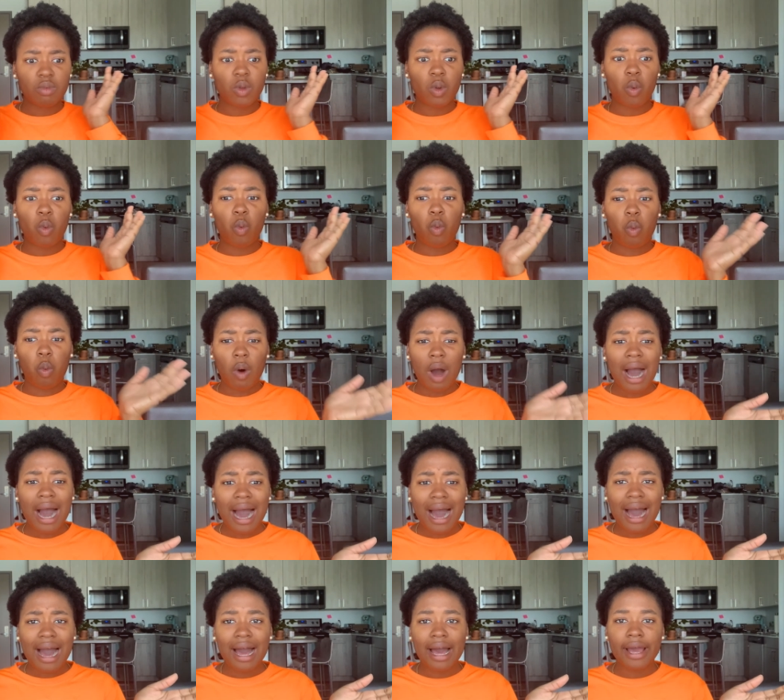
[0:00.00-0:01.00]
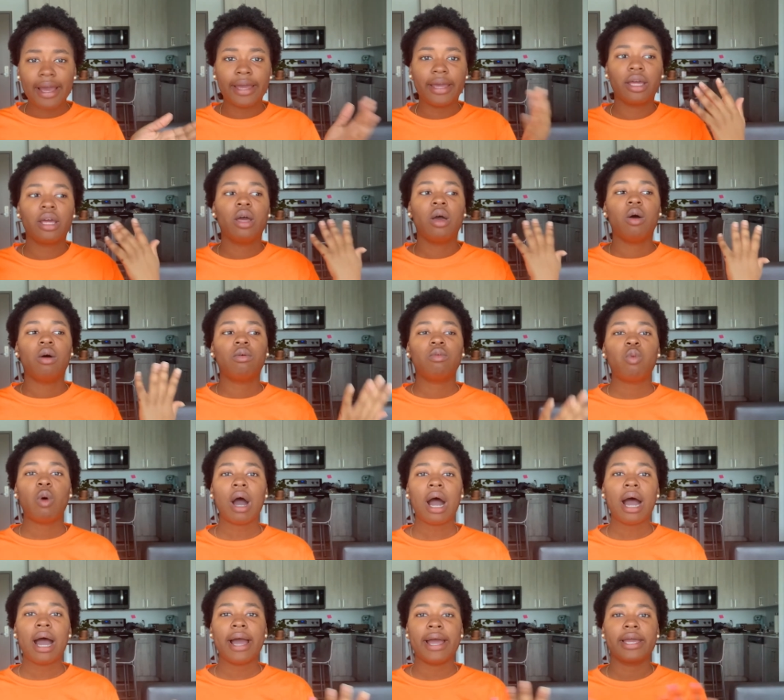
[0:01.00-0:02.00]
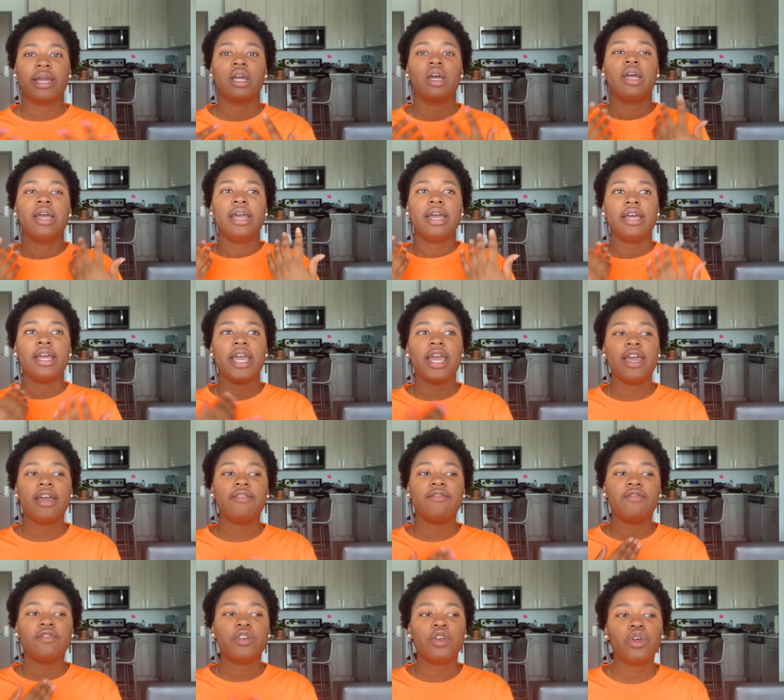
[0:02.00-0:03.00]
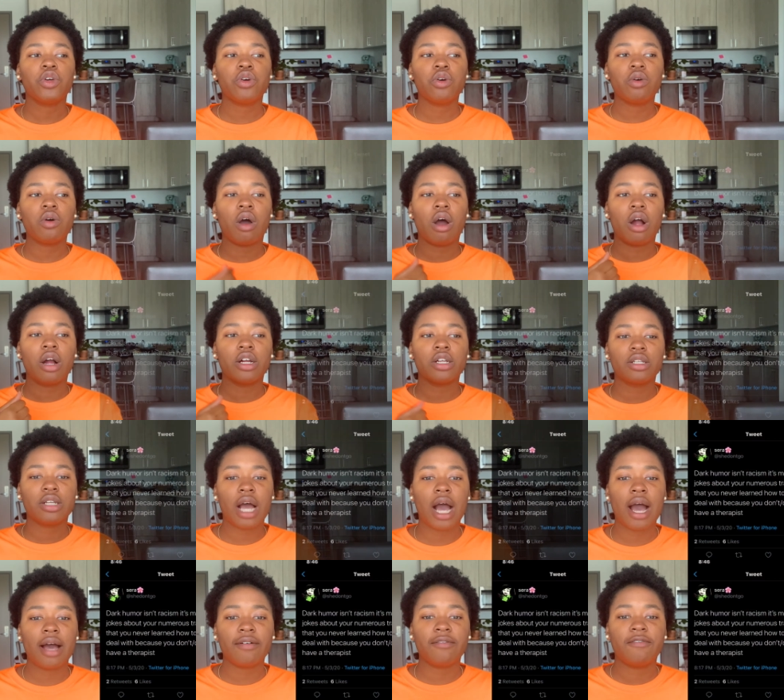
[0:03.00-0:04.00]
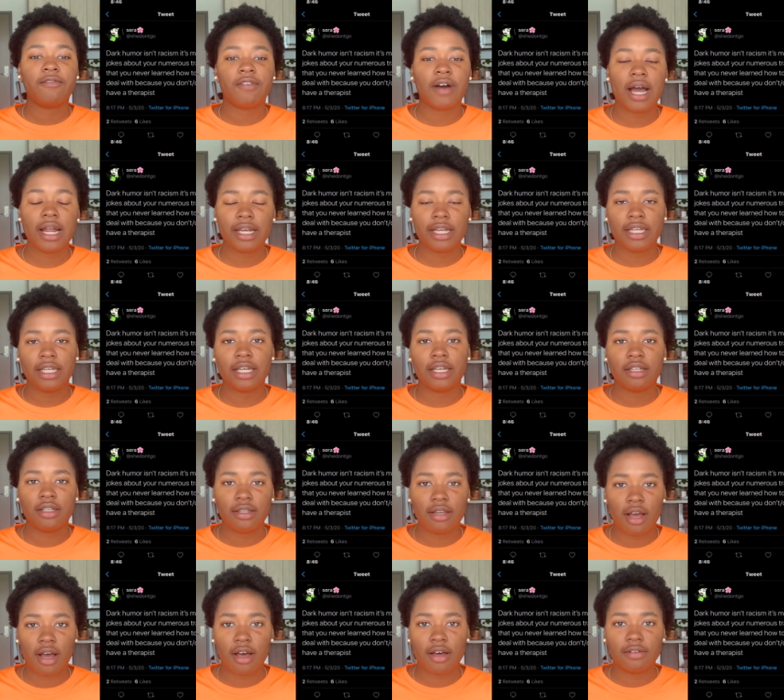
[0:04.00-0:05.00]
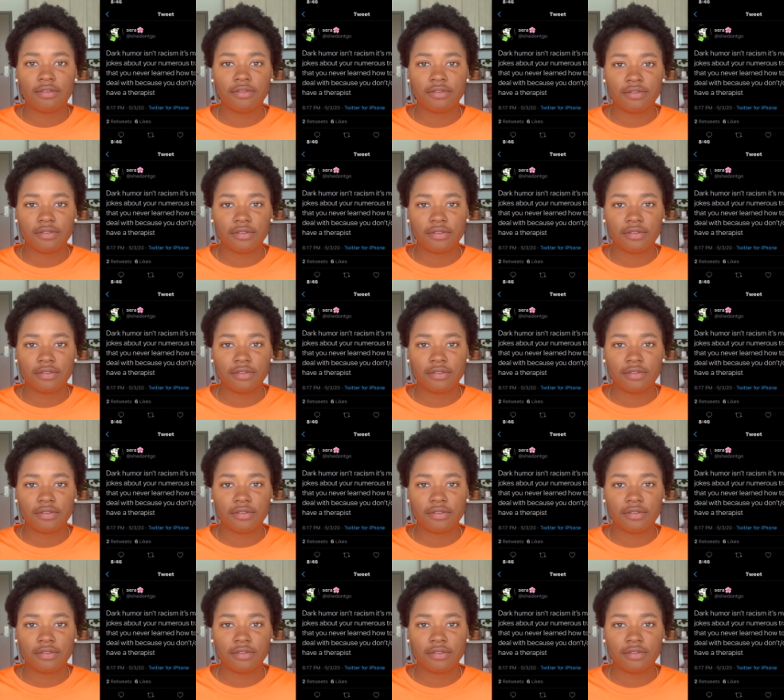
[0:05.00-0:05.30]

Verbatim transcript: why? Why? If you are not funny enough